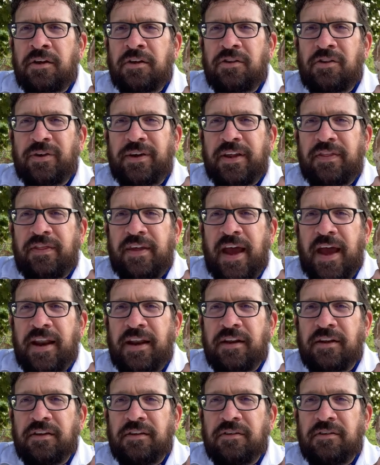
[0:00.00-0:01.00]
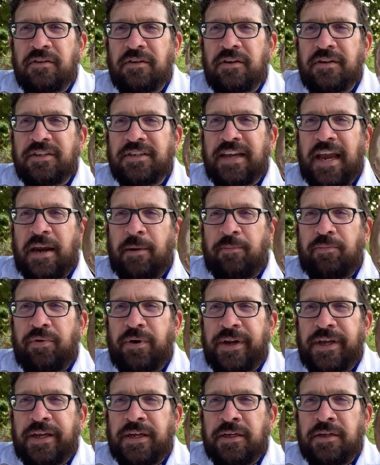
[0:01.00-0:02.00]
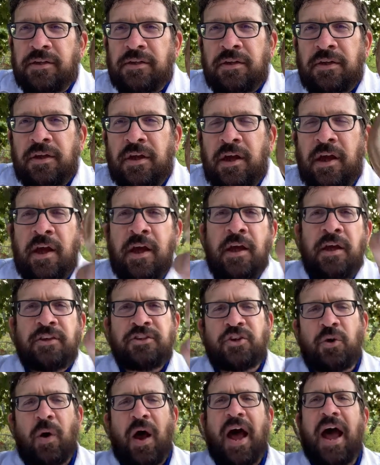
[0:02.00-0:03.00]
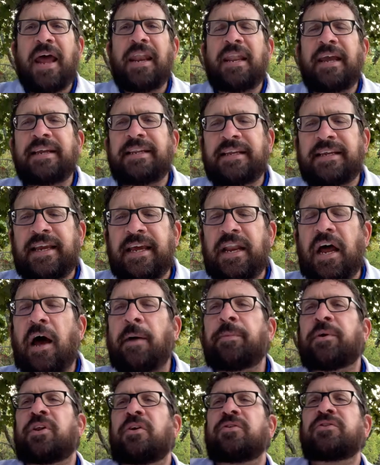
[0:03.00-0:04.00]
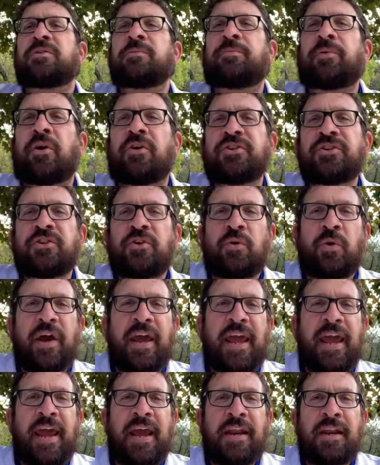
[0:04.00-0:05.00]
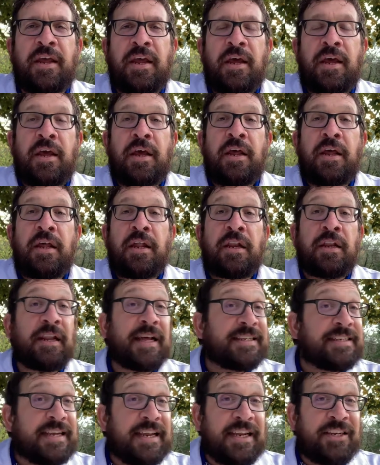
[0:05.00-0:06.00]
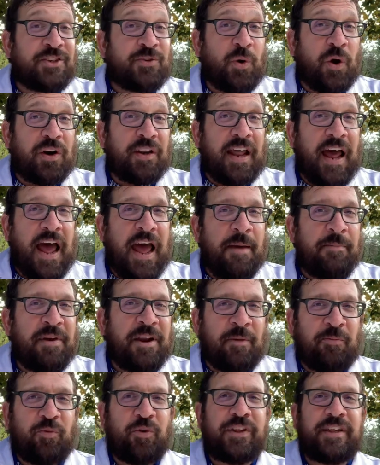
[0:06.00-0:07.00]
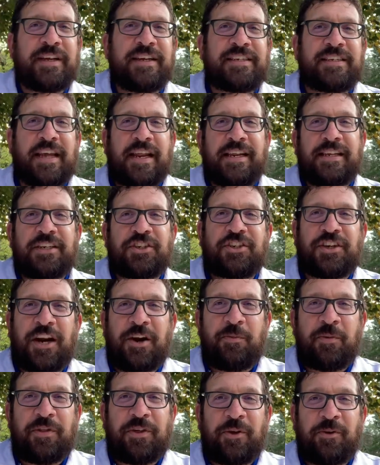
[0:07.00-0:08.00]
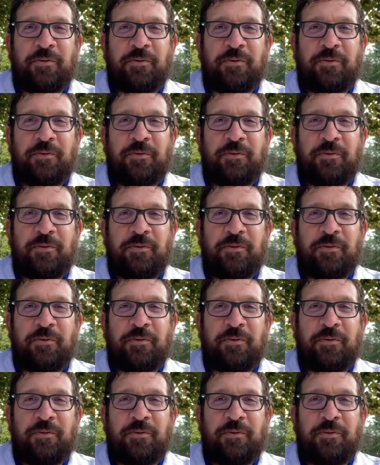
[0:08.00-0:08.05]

Look at that. It's kind of pretty. So I'd like to get up close and personal, and let's get into our lab, and I'm really excited to share it with you.